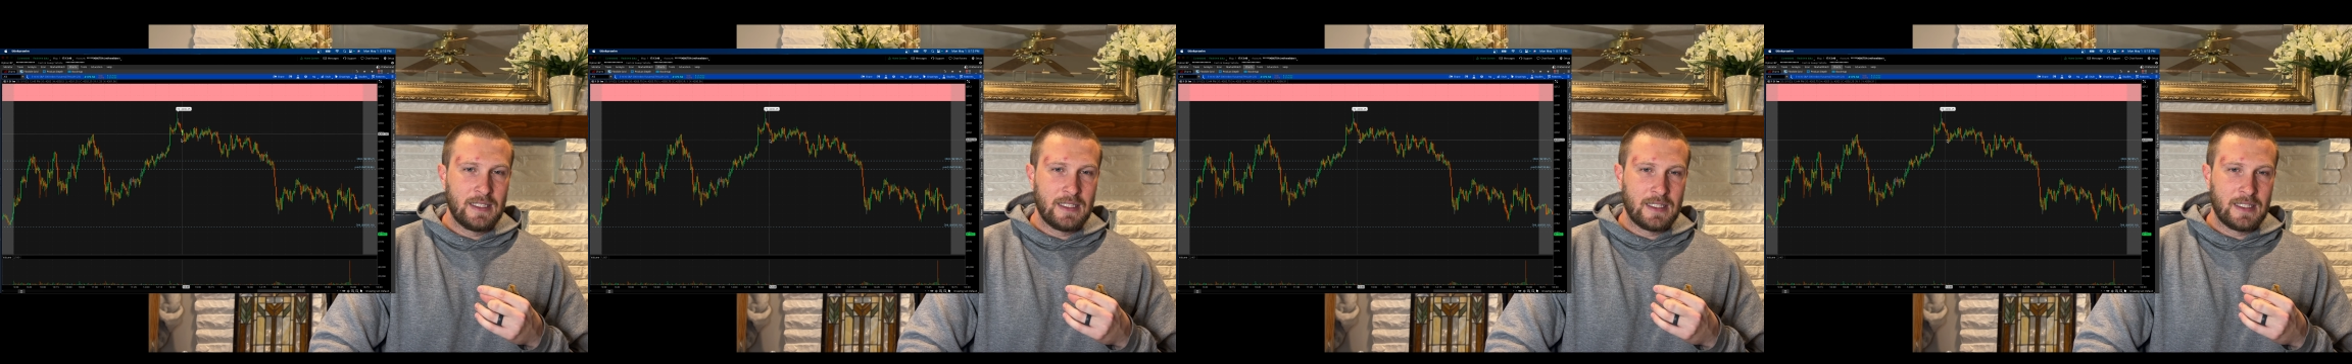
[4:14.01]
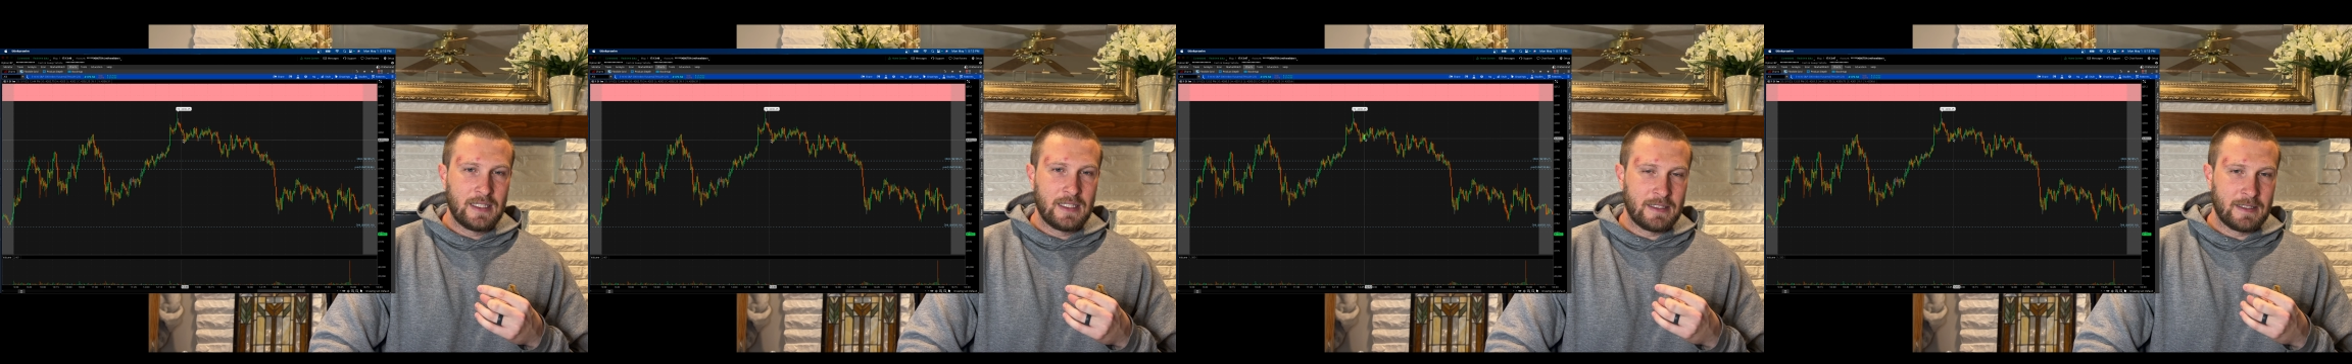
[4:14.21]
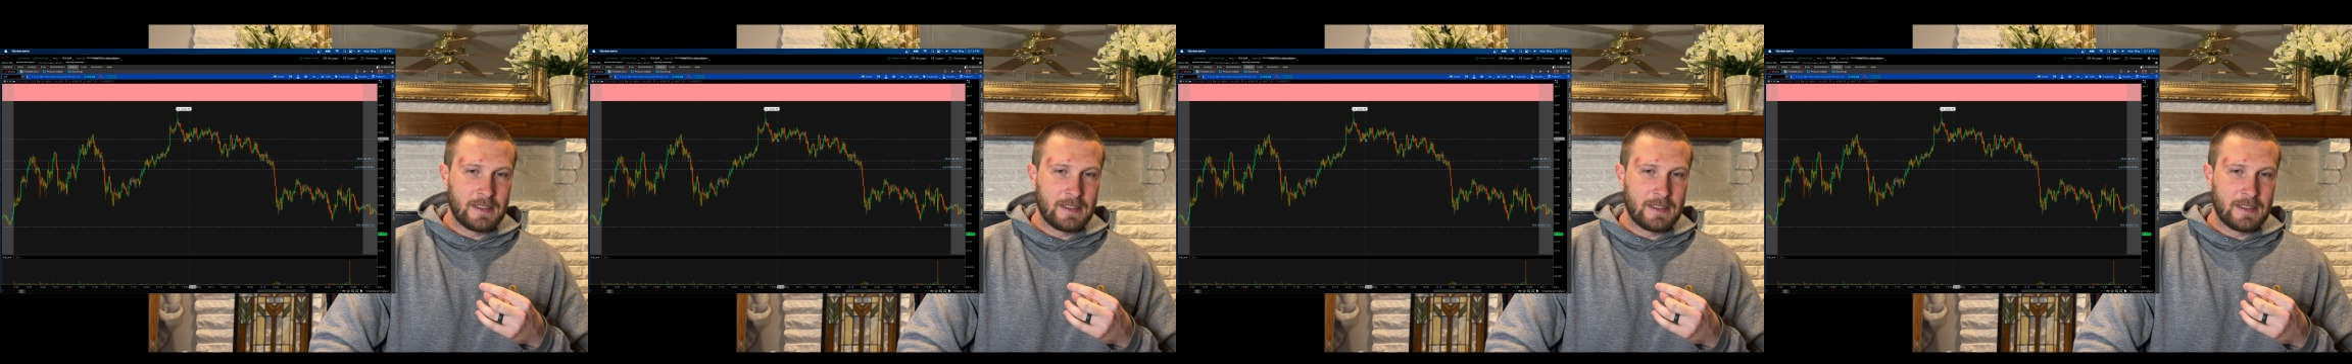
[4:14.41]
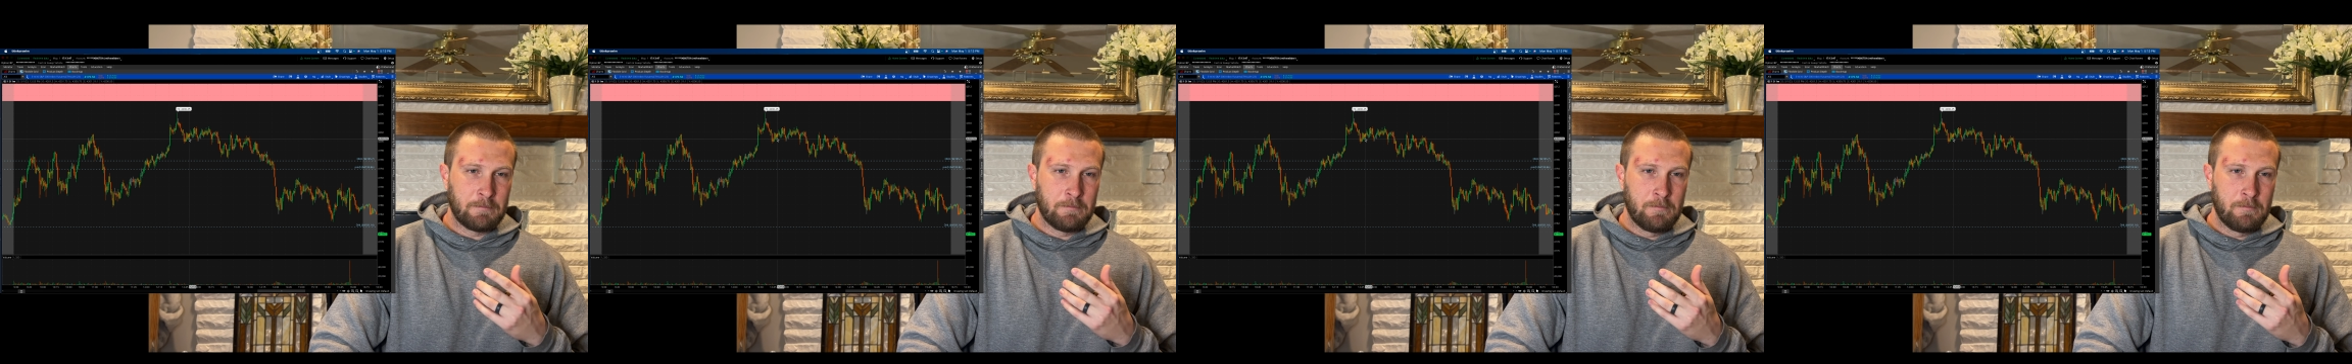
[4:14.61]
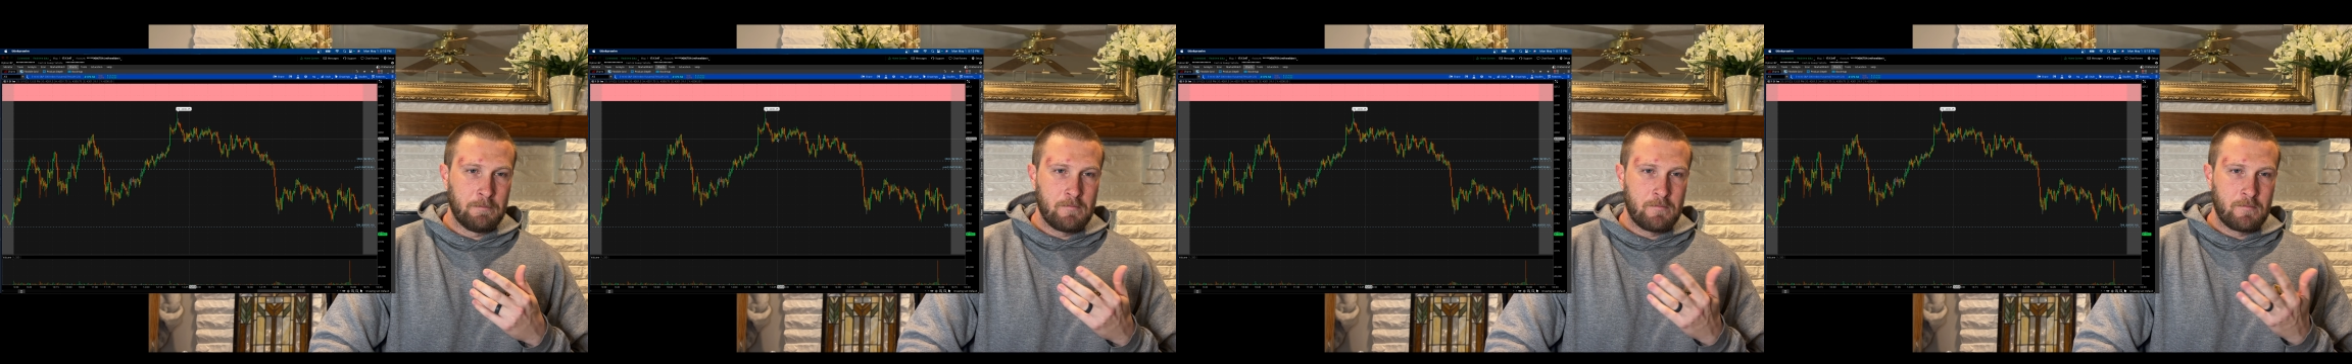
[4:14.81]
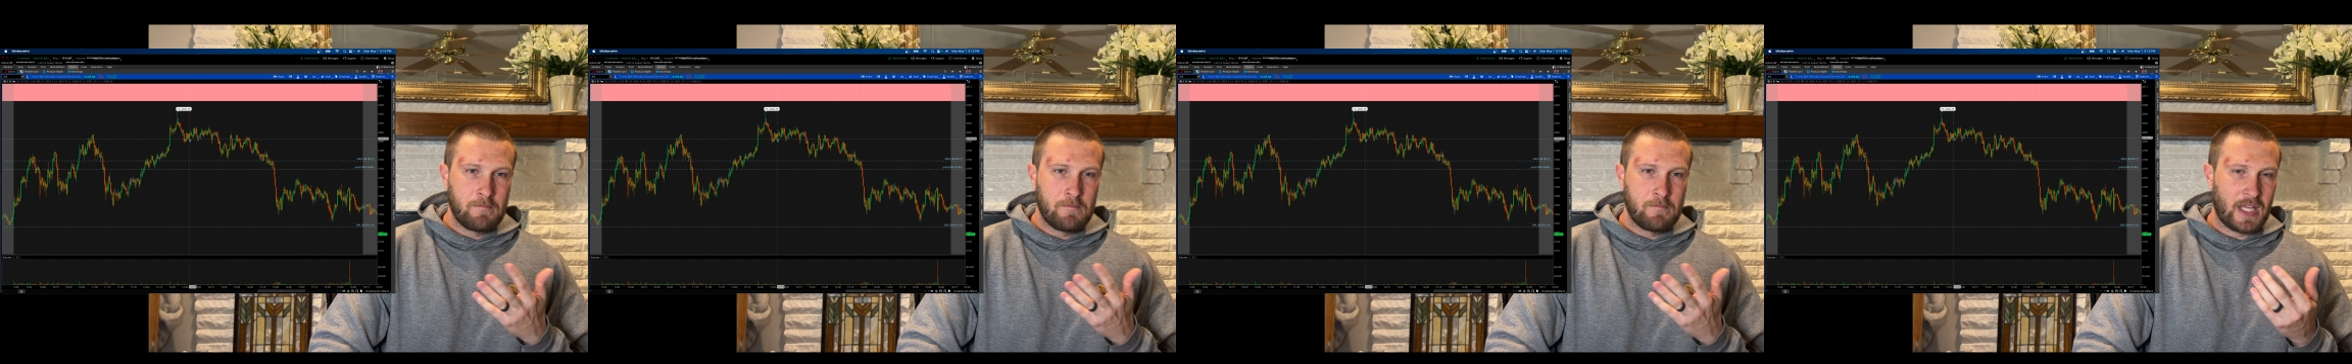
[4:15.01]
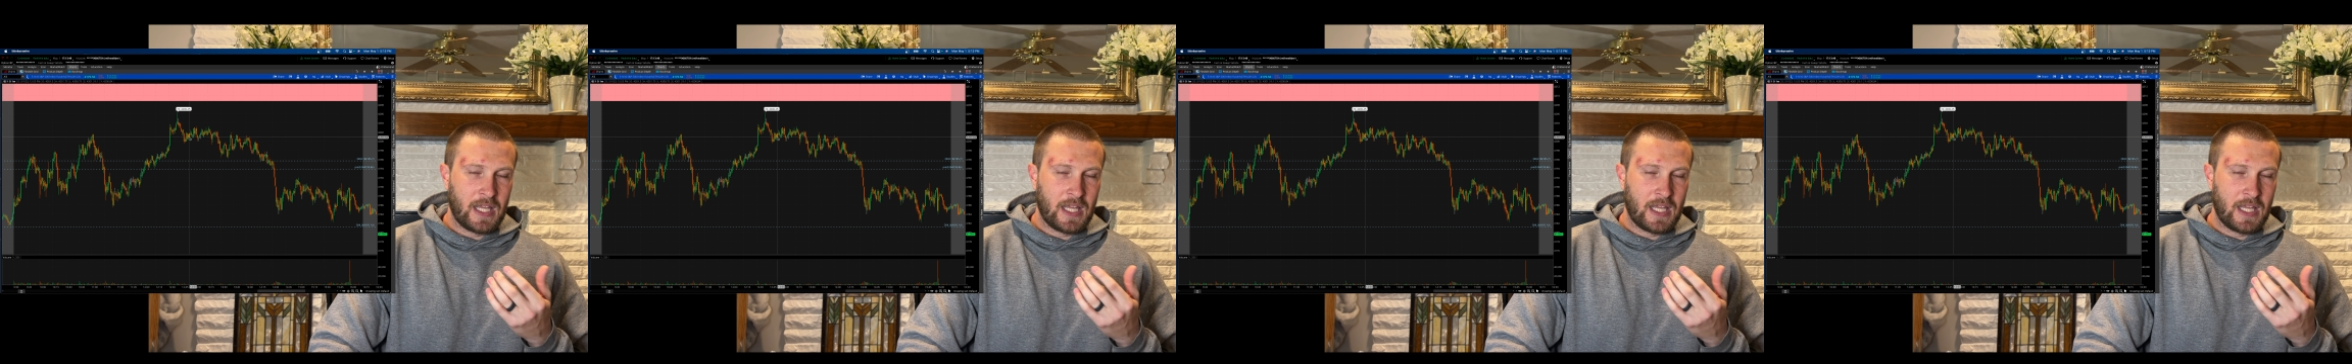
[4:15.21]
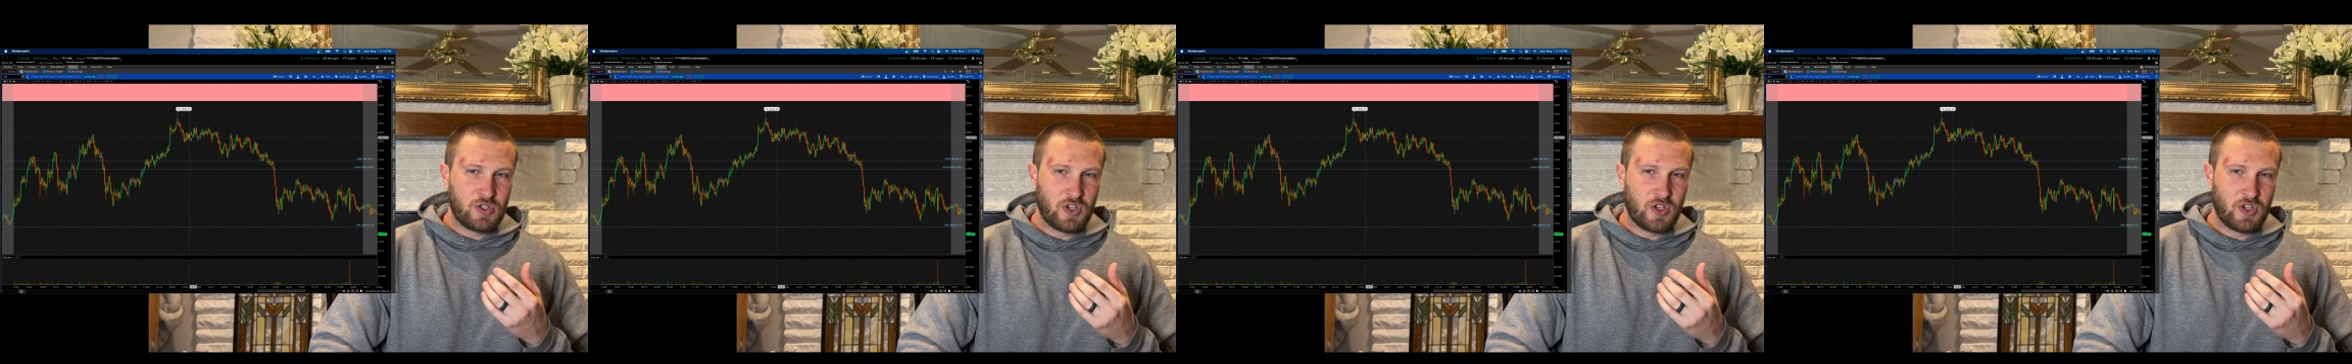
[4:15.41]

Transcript: and I should